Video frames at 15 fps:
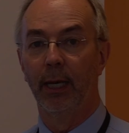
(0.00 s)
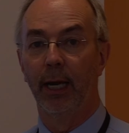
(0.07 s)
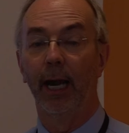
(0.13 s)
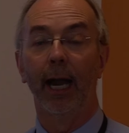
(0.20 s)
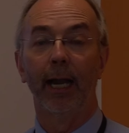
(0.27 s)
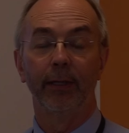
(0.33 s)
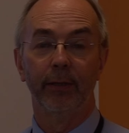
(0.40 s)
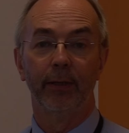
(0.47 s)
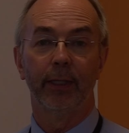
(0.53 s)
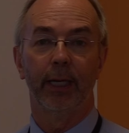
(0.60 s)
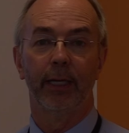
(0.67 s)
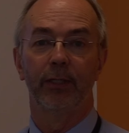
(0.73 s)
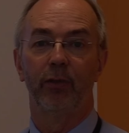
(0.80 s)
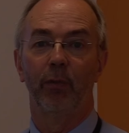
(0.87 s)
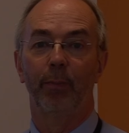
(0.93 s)
And in the
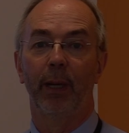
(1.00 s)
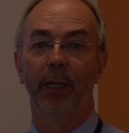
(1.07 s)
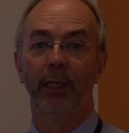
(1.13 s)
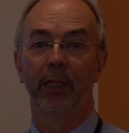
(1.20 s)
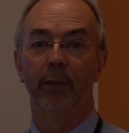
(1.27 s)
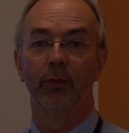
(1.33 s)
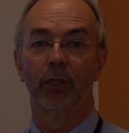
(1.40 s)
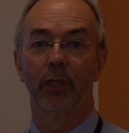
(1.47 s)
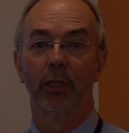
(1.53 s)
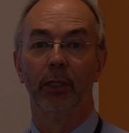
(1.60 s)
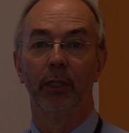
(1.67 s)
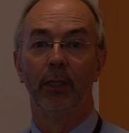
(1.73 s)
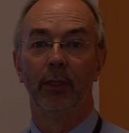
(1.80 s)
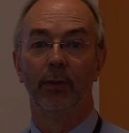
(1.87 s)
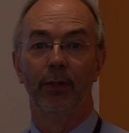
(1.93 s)
case of Buckinghamshire,
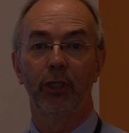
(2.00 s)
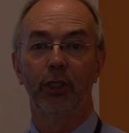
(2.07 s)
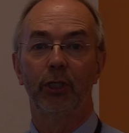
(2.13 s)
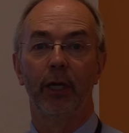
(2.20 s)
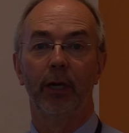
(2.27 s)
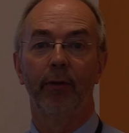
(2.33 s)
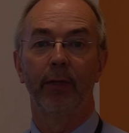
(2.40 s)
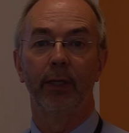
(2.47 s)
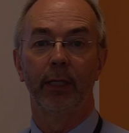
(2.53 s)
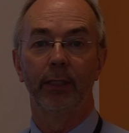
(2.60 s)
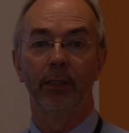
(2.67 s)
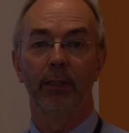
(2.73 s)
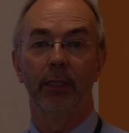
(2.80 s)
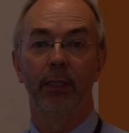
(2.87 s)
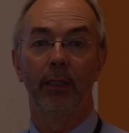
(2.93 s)
this year in
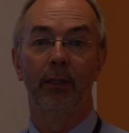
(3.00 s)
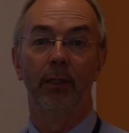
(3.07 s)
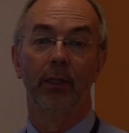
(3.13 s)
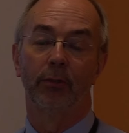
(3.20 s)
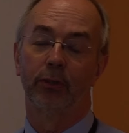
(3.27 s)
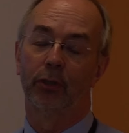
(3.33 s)
2018,